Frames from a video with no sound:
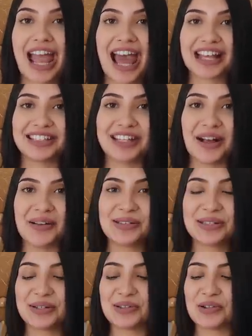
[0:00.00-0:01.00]
has it on
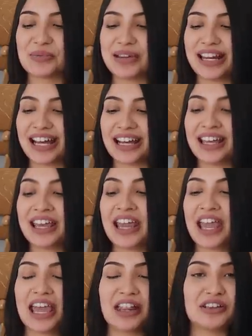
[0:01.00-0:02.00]
social media.
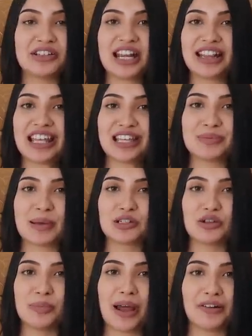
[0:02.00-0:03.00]
There's nothing
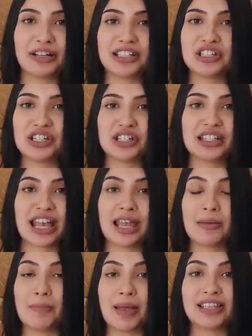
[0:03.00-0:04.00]
special about it. It's just
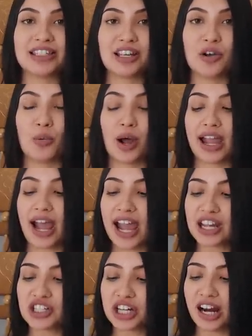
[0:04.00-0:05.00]
a basic white
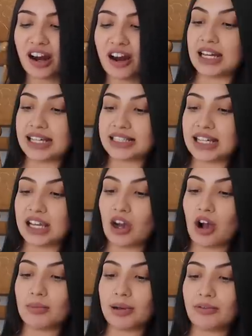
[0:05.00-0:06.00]
high chair. The next thing
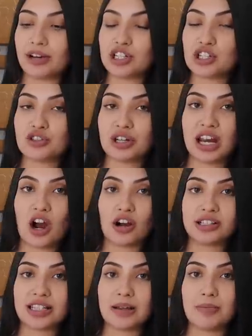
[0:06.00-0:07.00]
on my registry
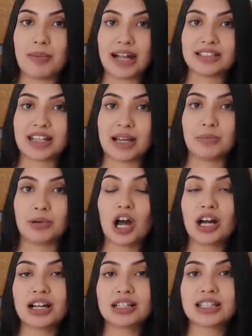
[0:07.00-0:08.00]
are some bath time
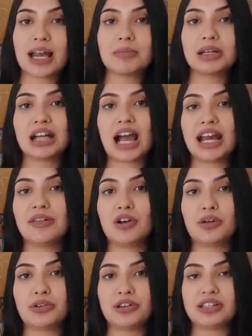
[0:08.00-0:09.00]
products. I'm going to kind of
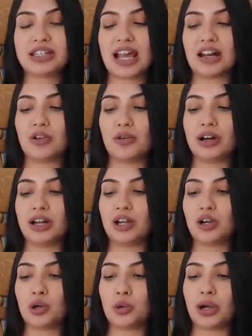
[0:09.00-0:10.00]
go through this
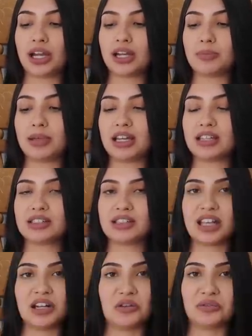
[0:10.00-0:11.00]
category quick because
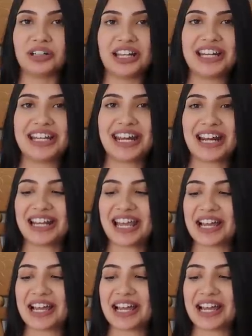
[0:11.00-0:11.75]
they don't really need any